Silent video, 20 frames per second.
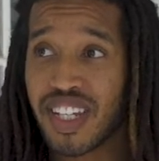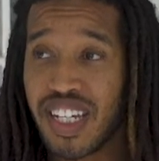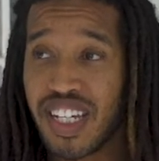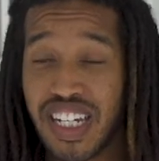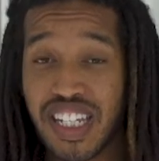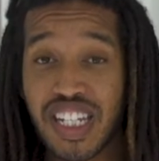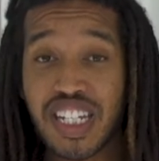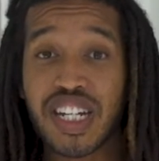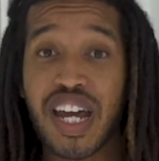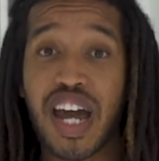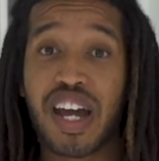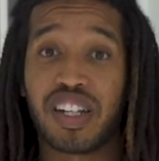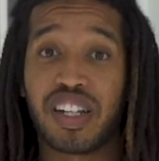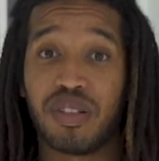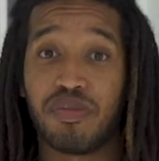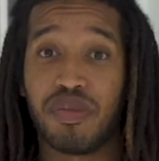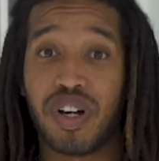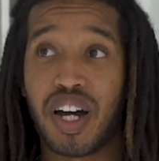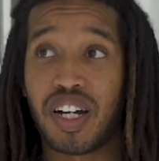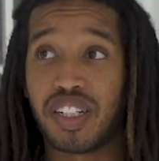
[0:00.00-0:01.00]
in the Jack in the
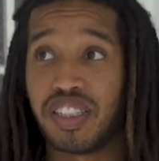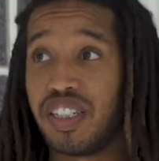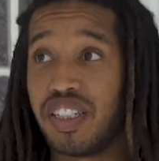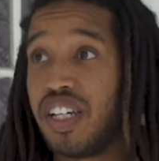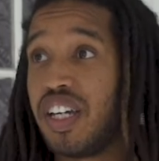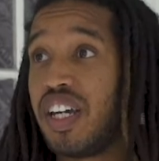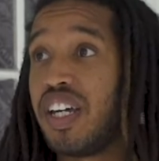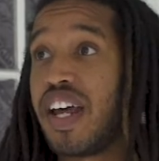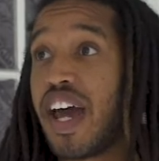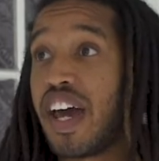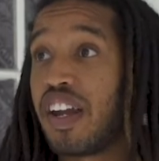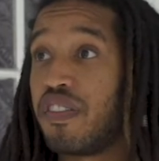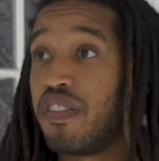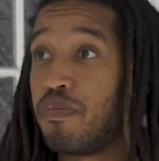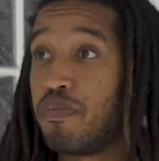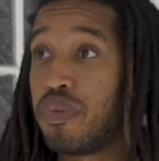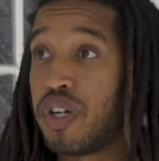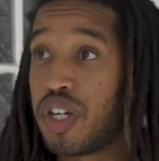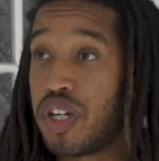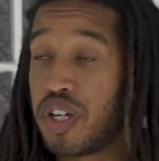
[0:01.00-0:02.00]
Box, and out
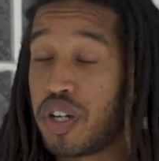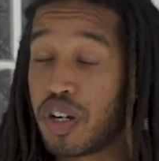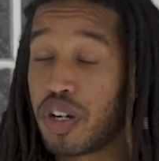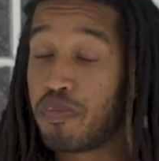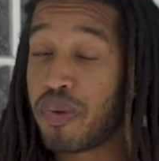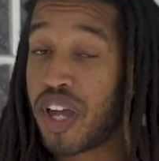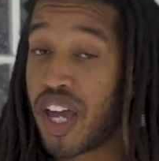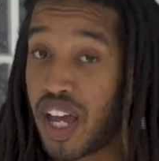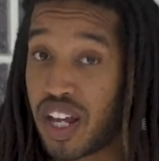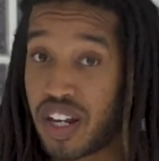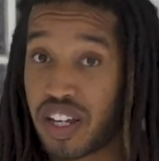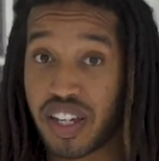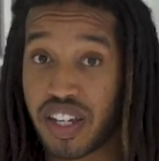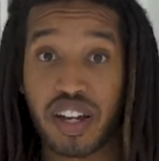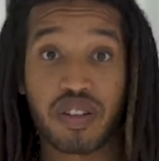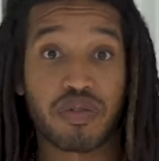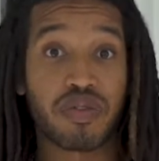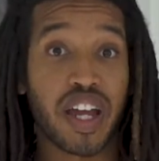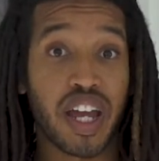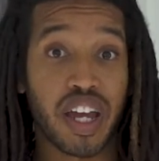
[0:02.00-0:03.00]
of pure panic, I
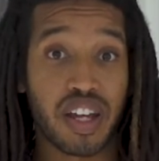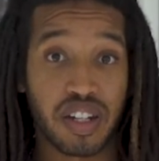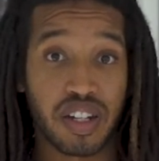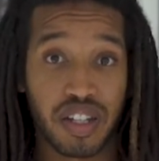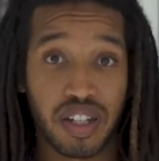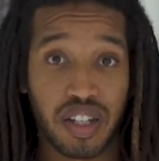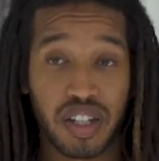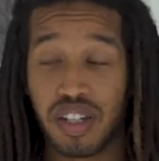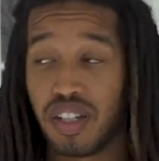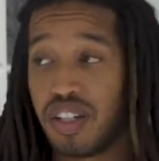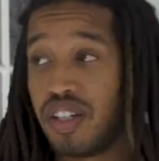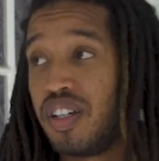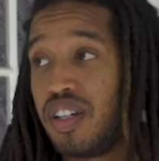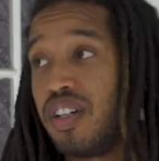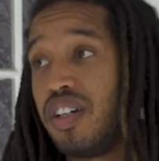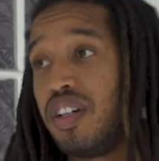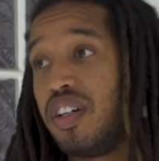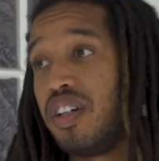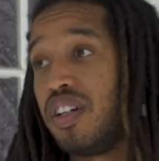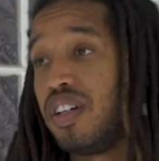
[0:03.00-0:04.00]
ran.
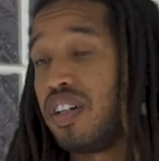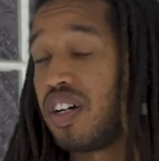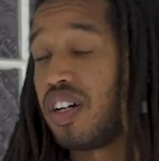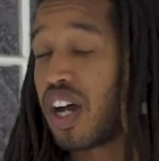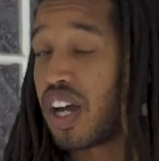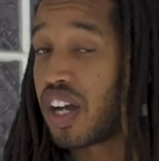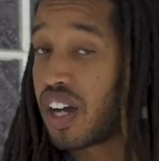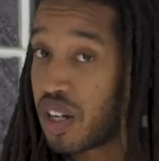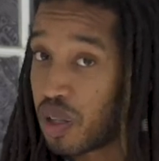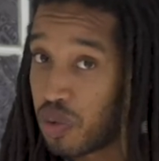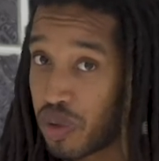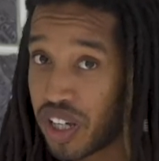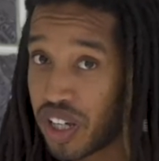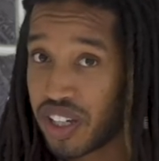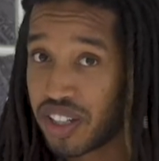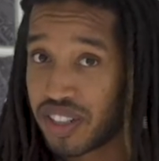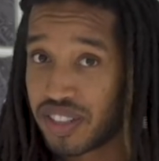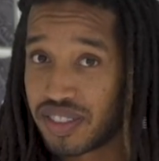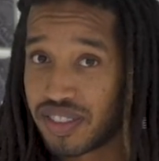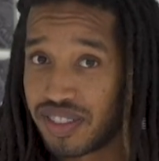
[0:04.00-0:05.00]
I got away.
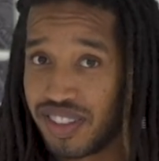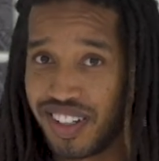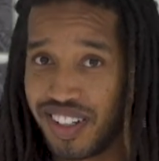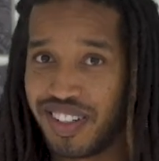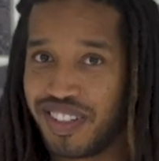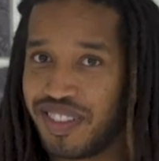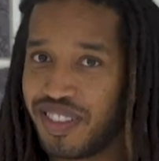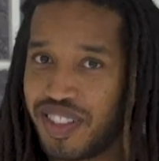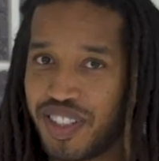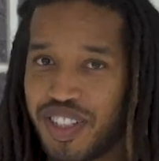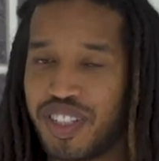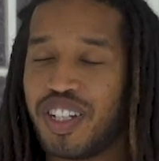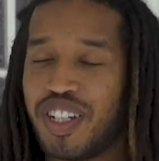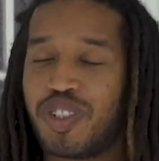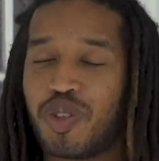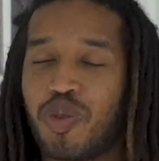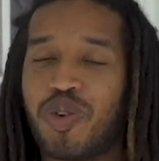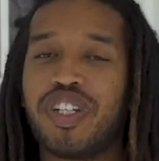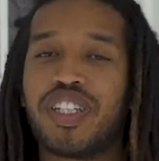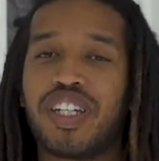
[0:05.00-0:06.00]
The
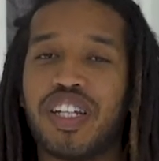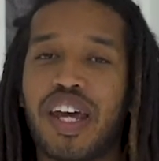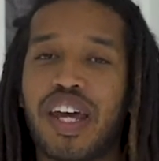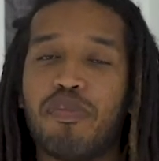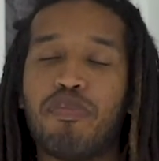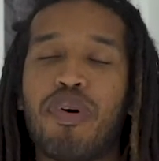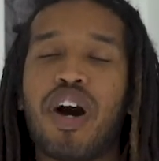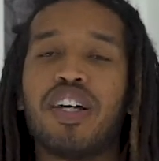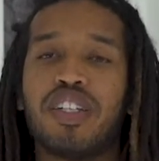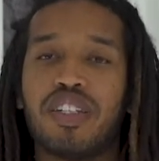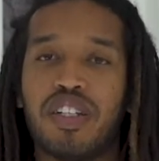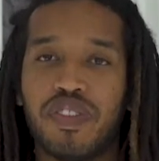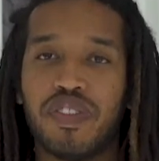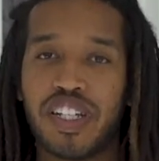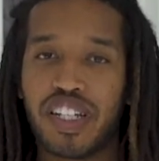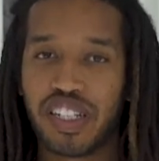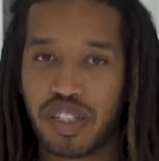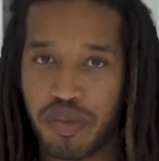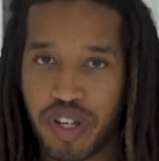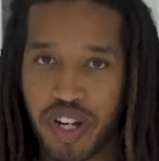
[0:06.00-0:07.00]
story is going to end positively
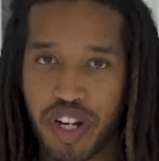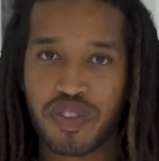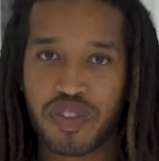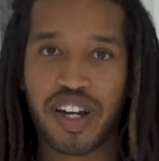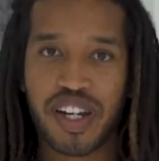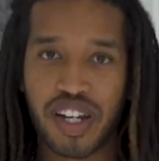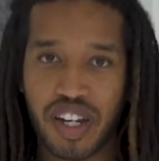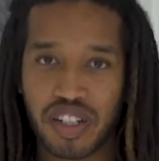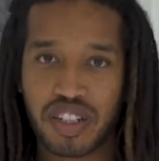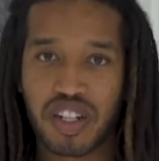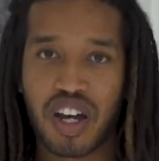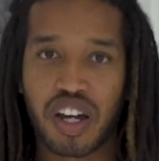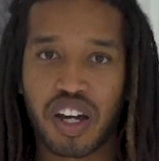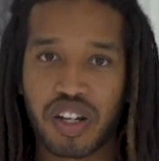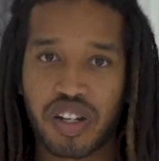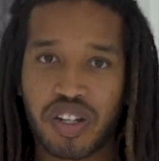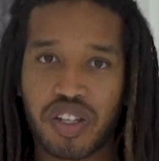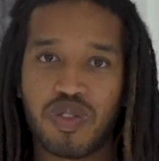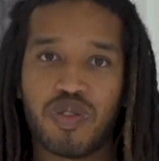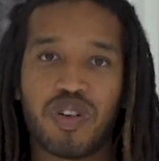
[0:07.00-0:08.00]
because I'm here right now
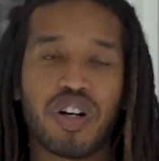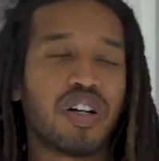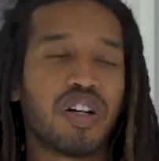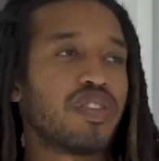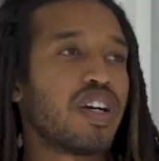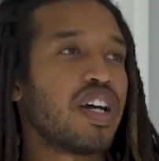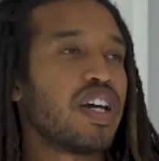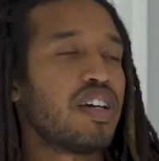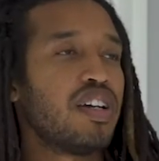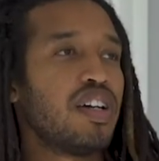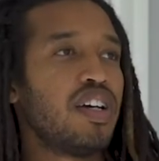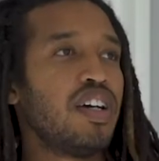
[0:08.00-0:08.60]
talking to you all, right?